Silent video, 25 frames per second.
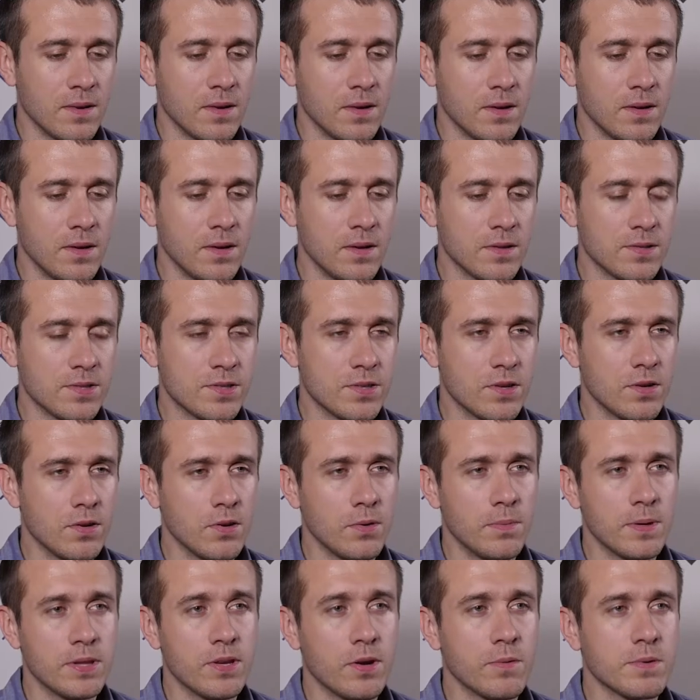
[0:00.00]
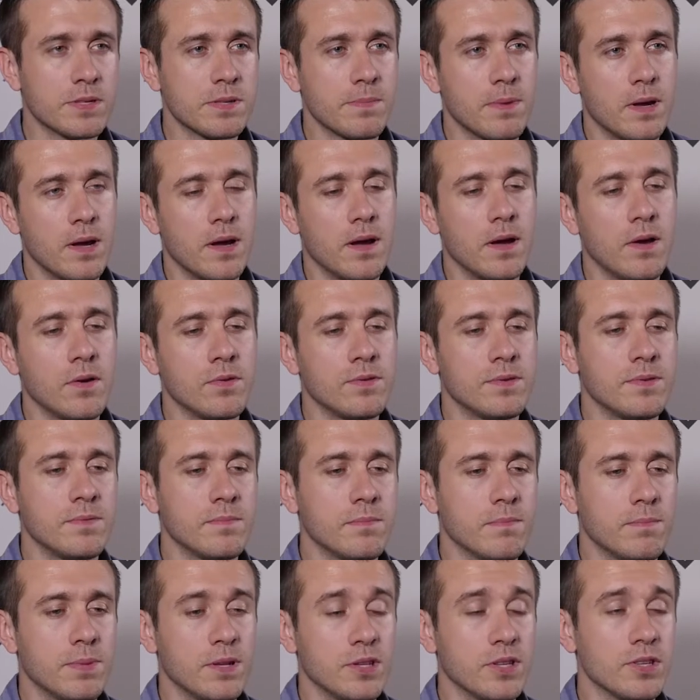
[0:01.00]
So my talk was
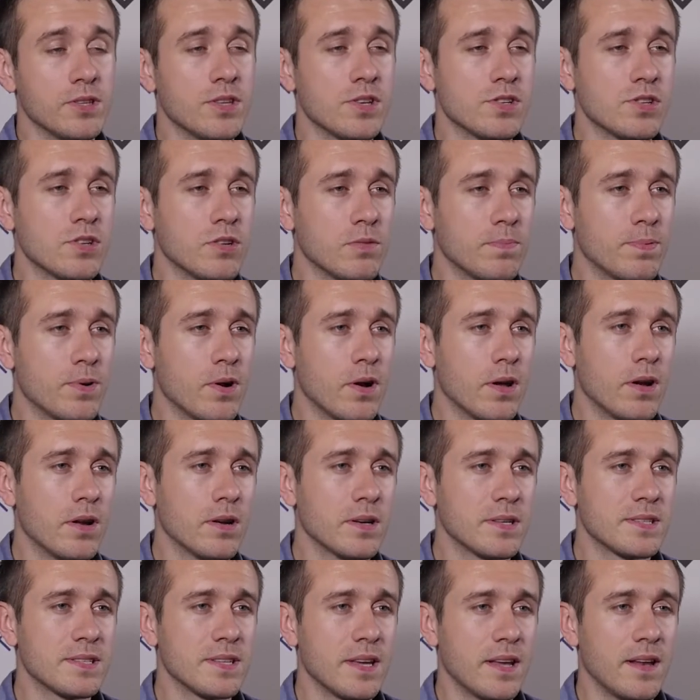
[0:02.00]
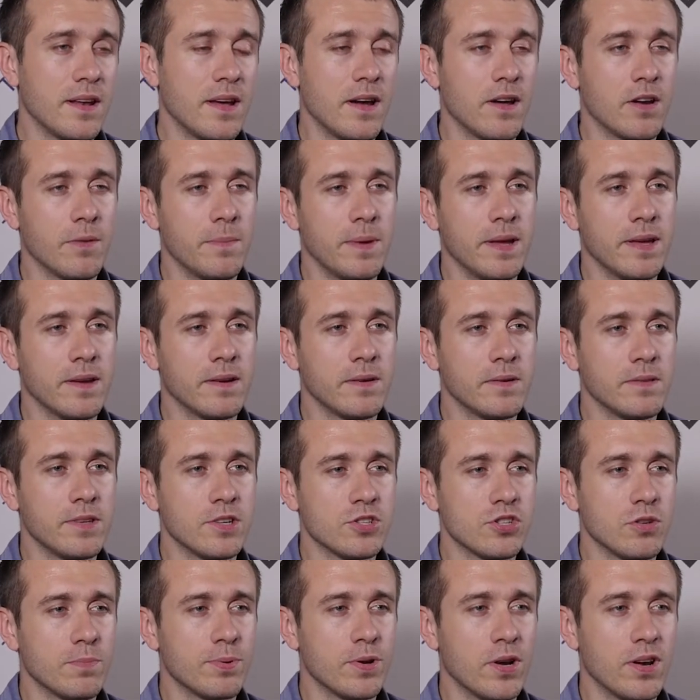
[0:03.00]
about building digital products and how to make
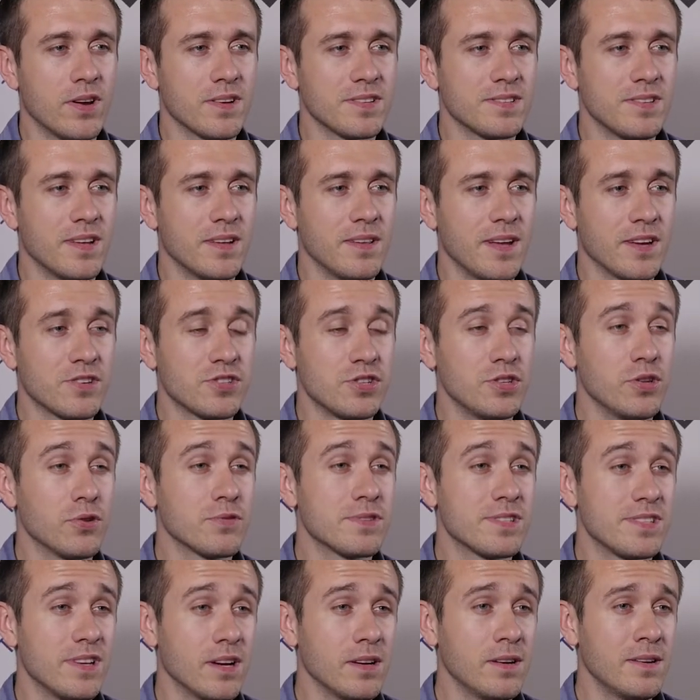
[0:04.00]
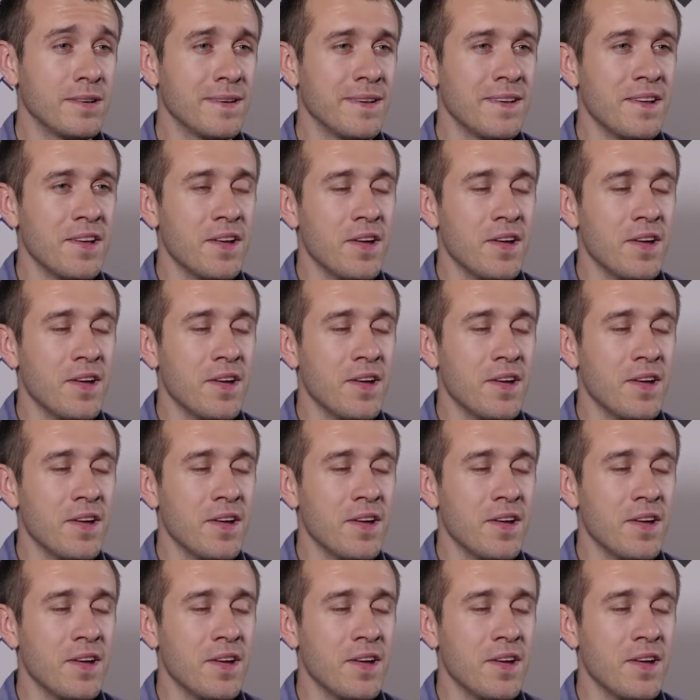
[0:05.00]
digital products that actually don't suck.